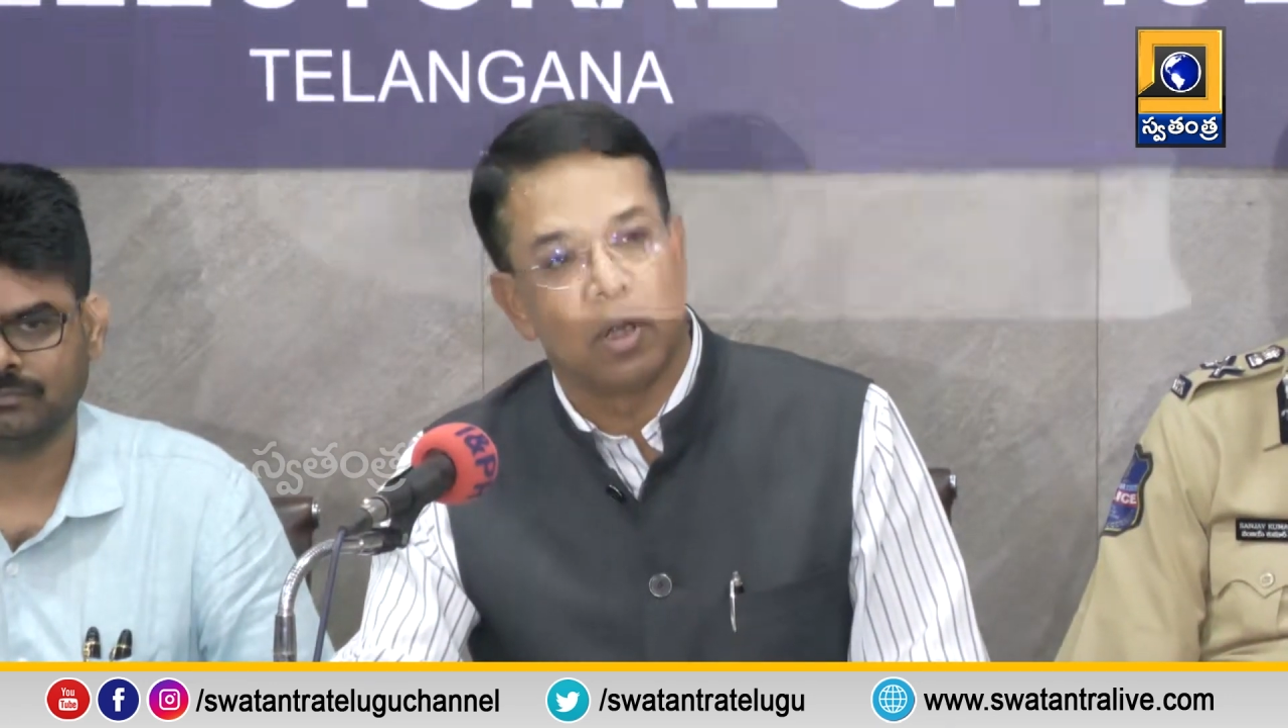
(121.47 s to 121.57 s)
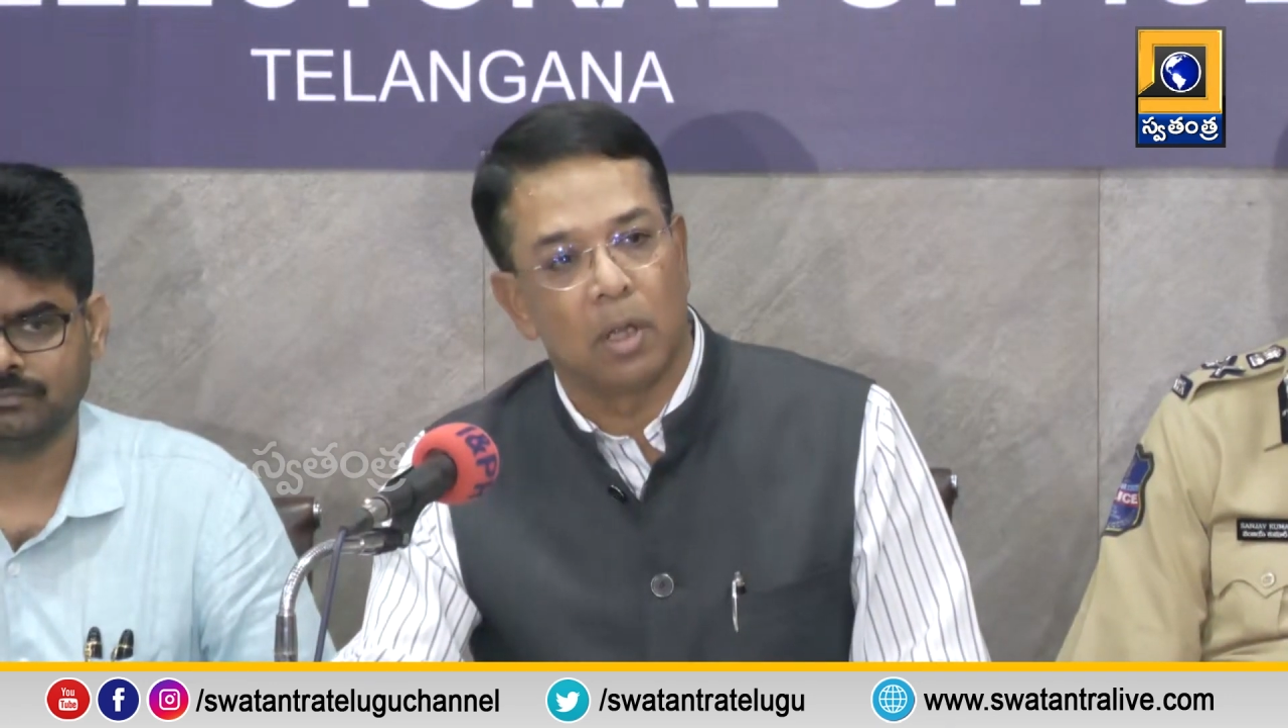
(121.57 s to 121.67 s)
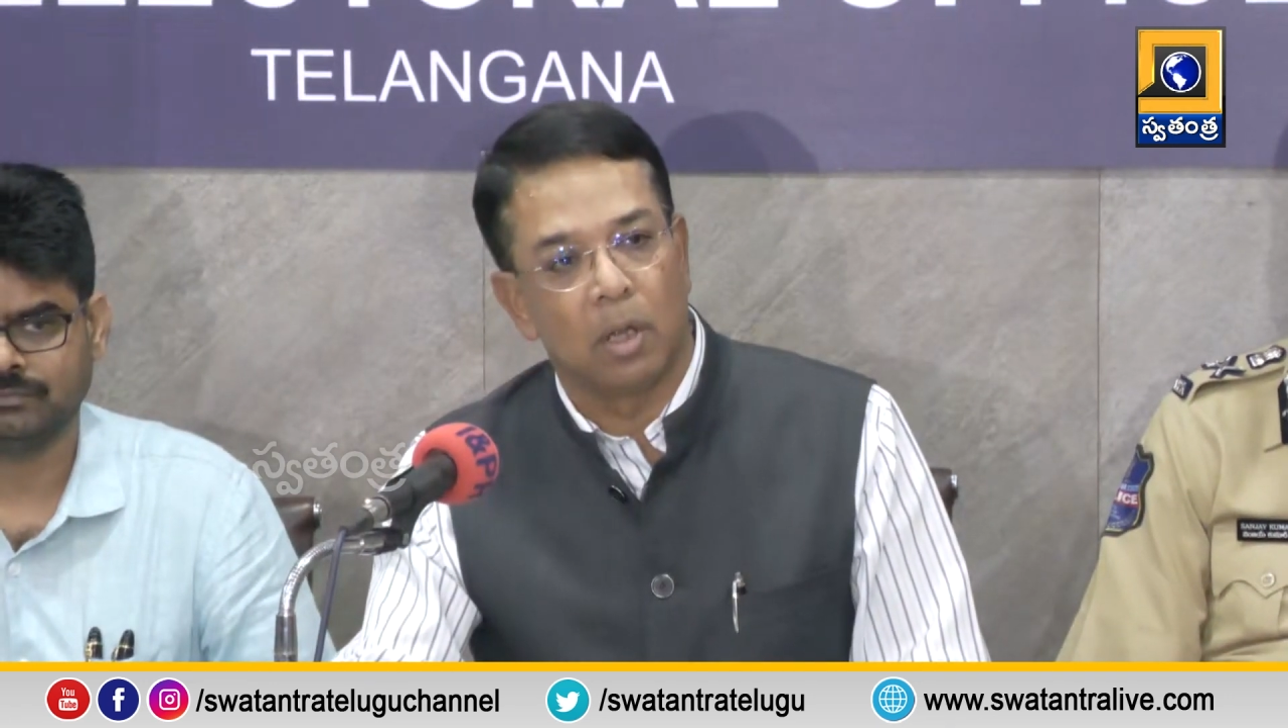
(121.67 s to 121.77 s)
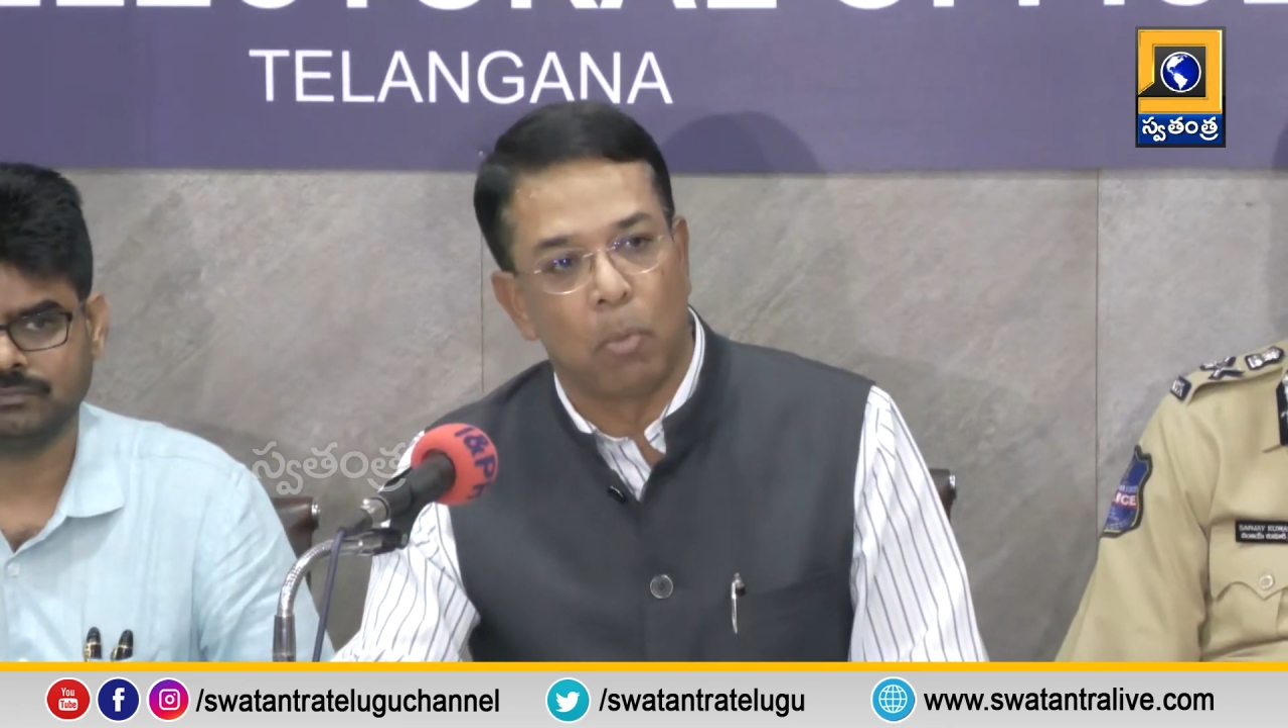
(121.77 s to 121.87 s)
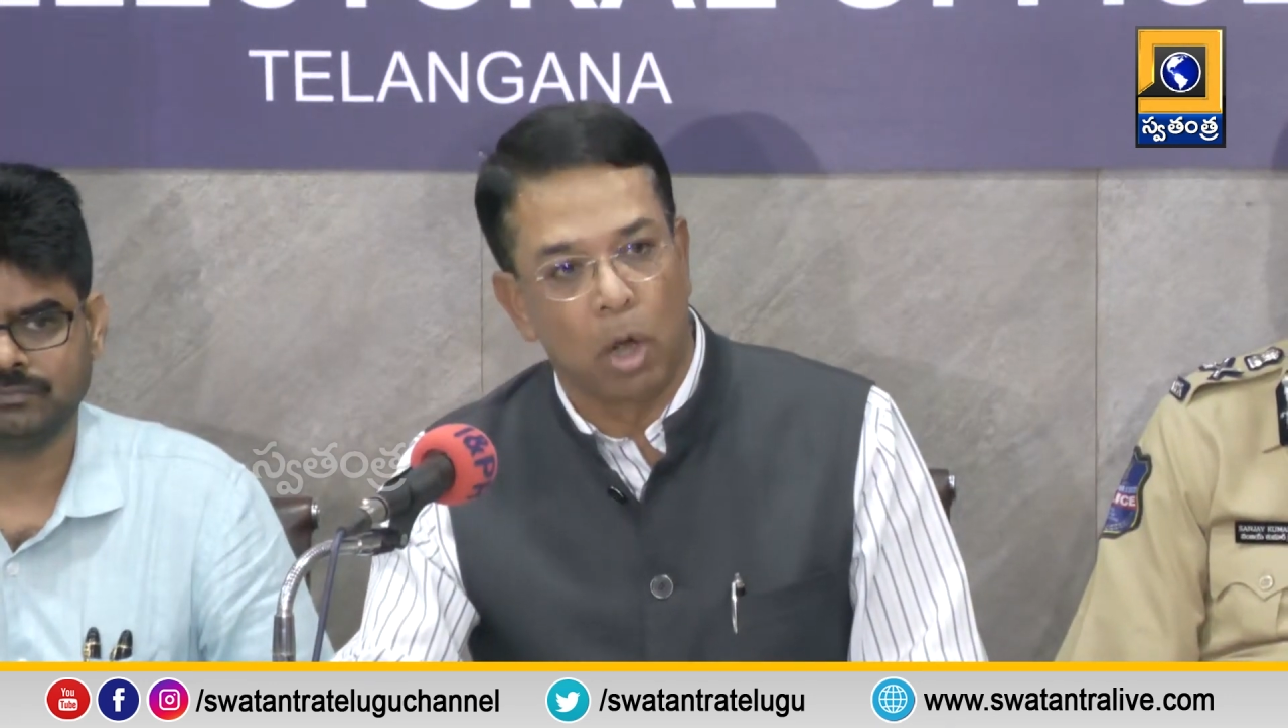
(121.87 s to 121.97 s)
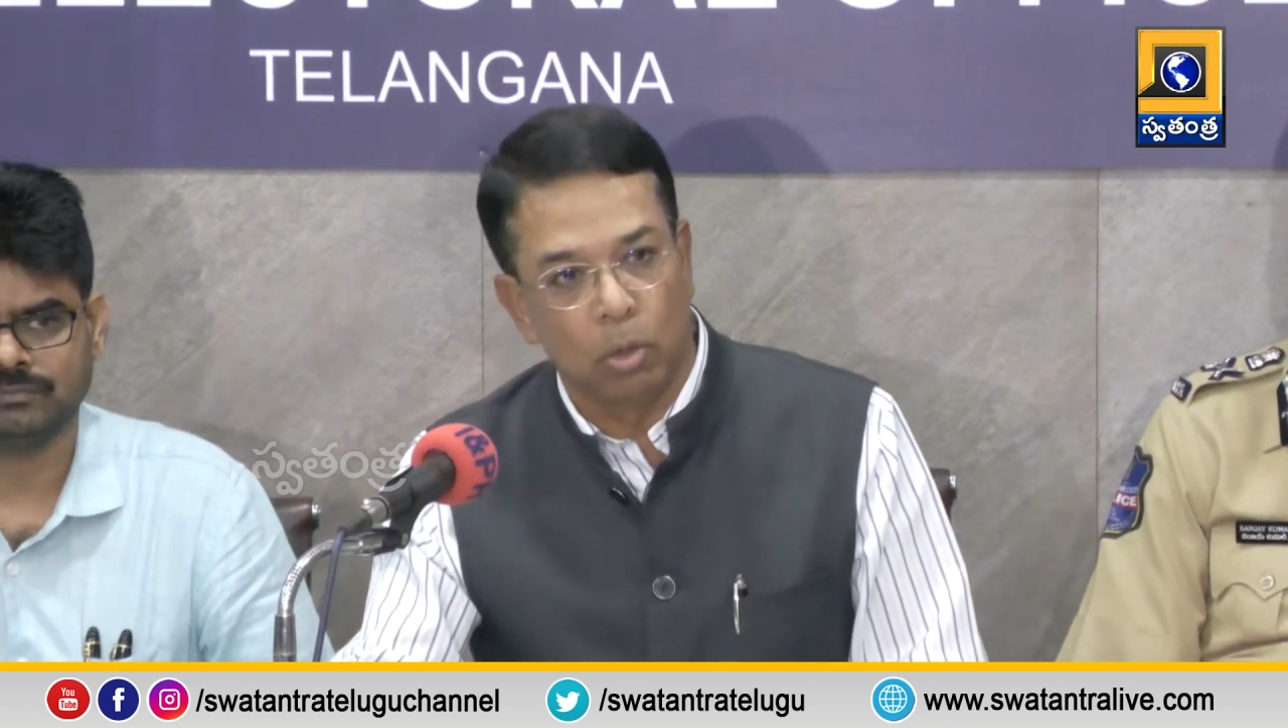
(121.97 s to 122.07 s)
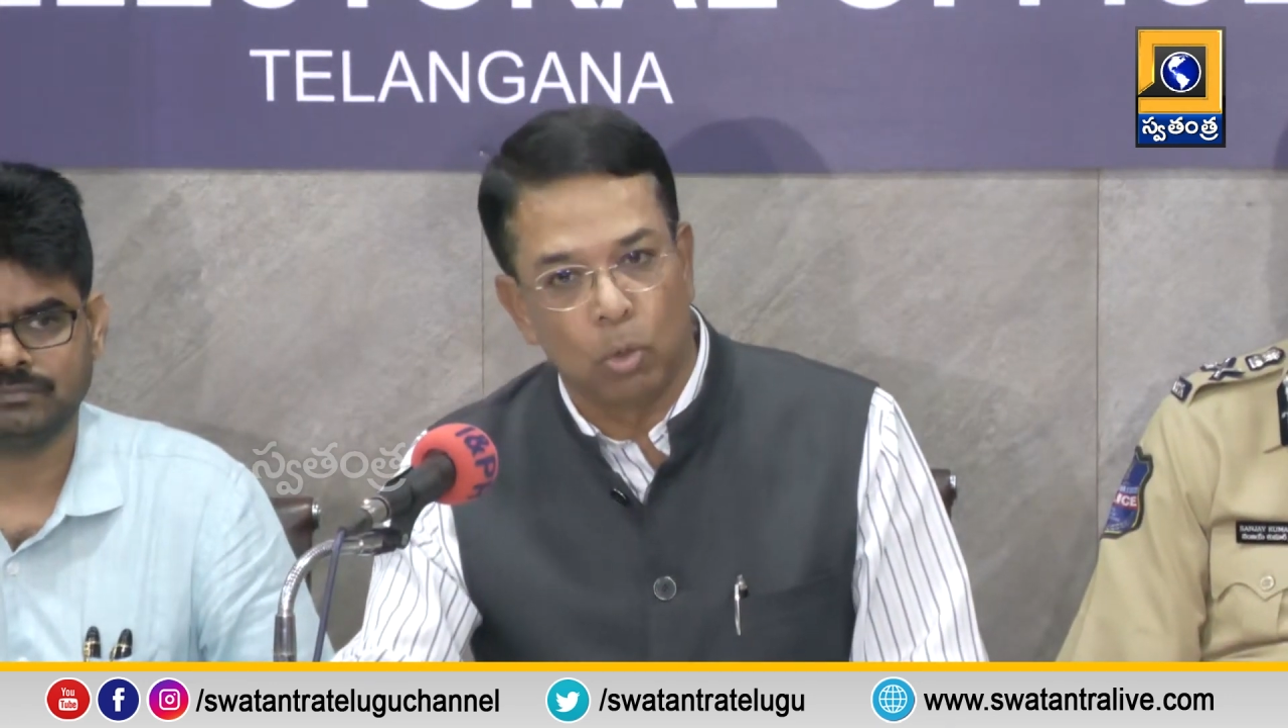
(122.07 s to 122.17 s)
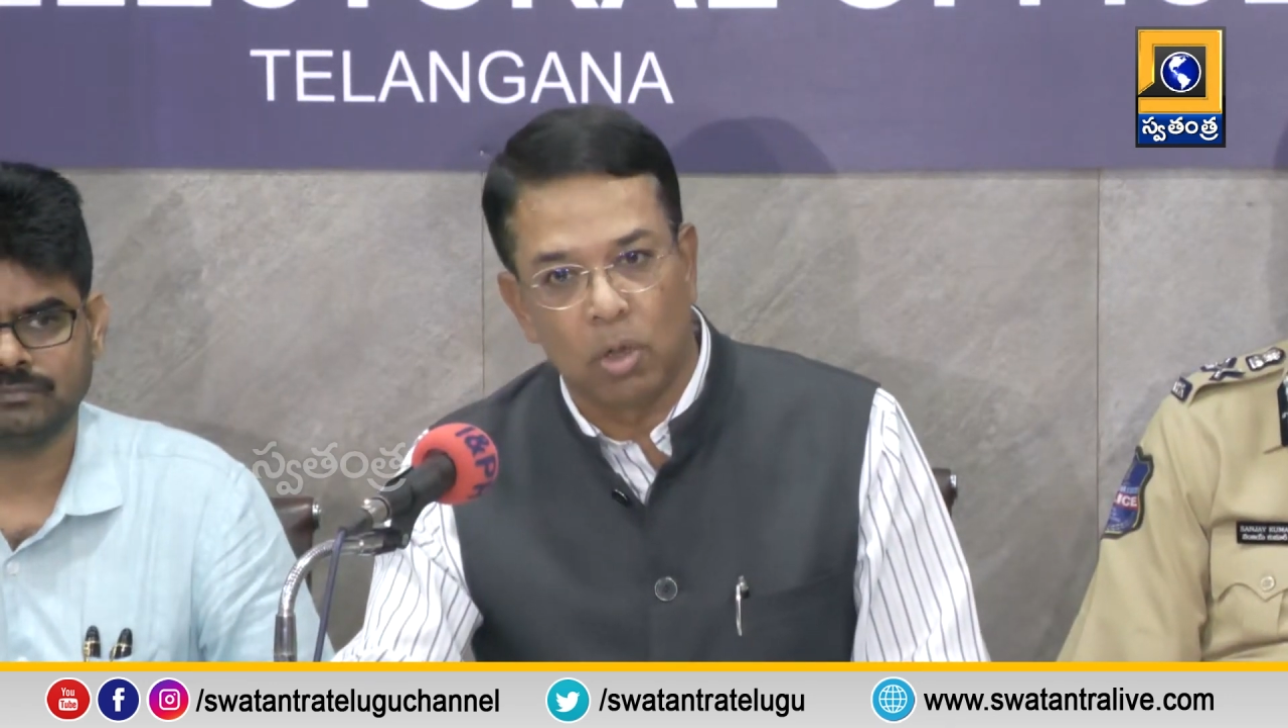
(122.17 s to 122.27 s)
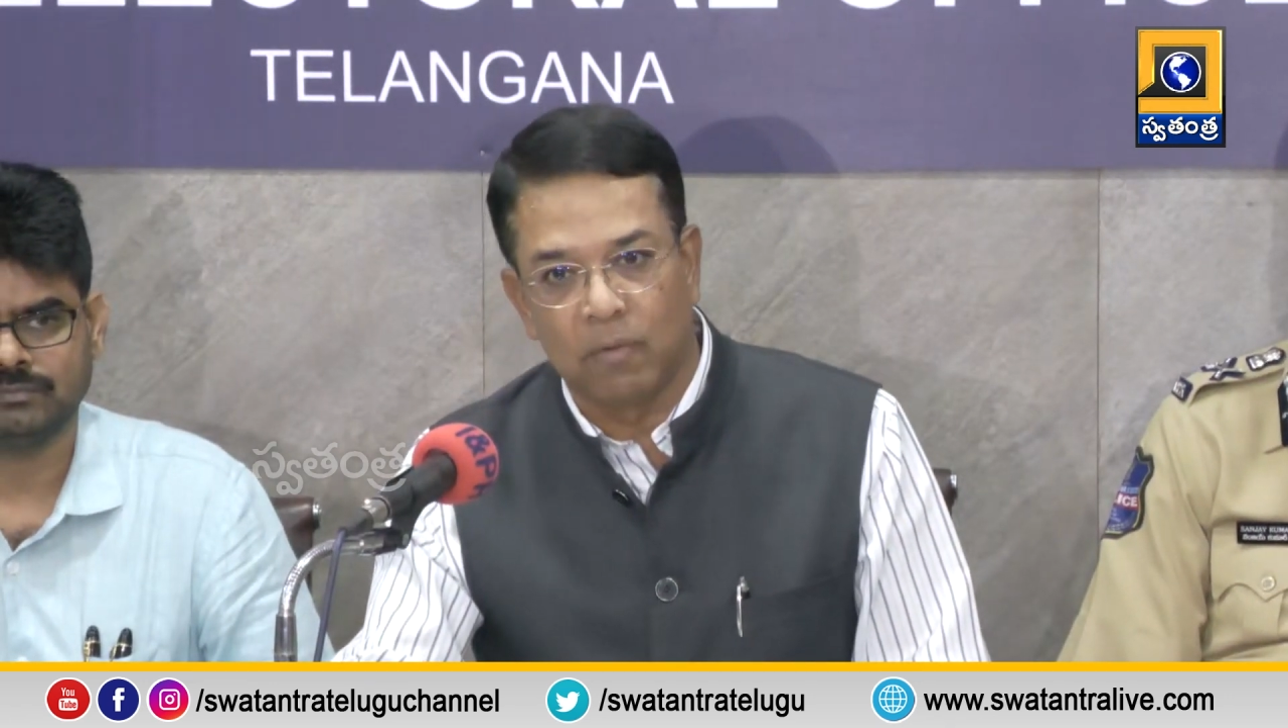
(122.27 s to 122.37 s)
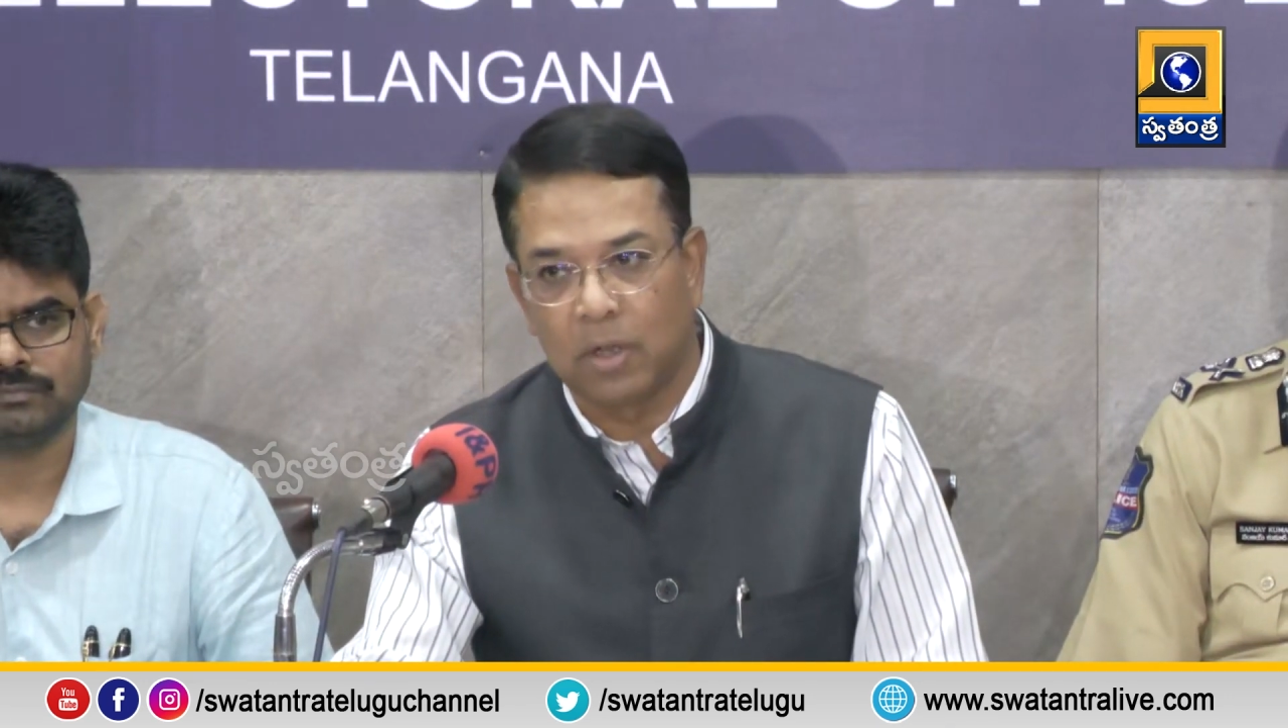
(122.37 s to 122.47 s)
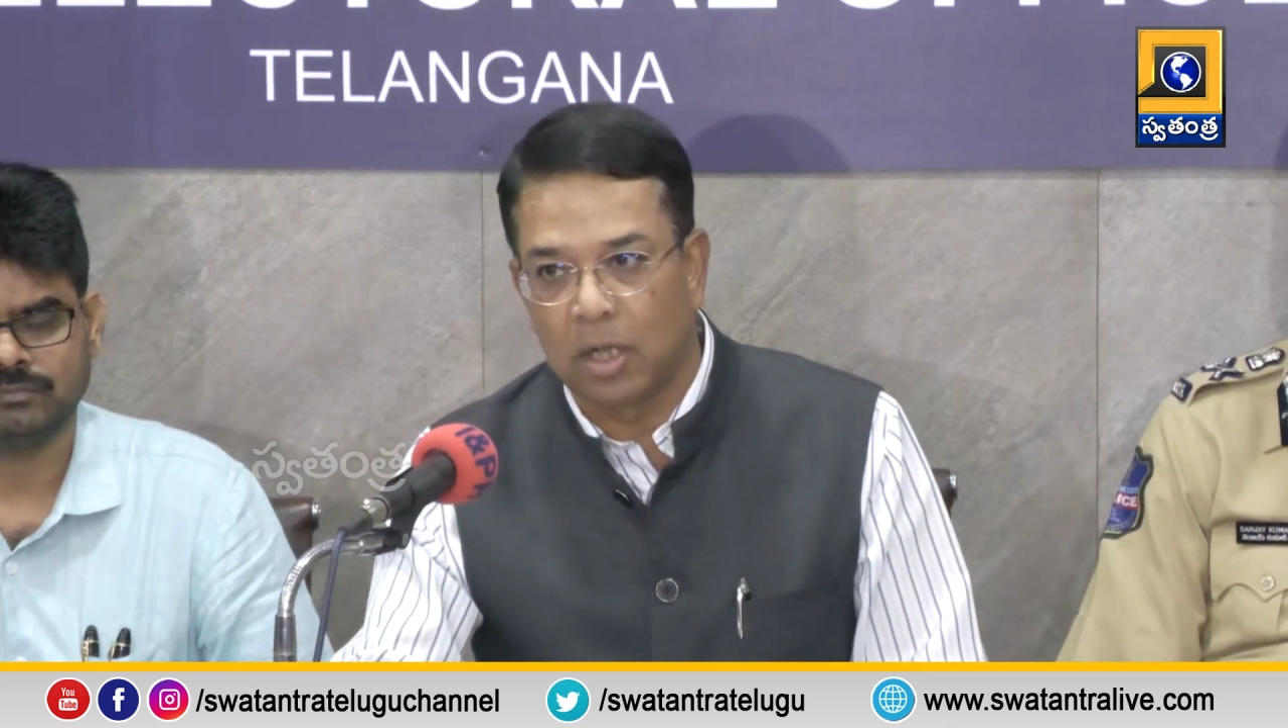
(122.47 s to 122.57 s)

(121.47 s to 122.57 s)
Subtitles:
Model Code of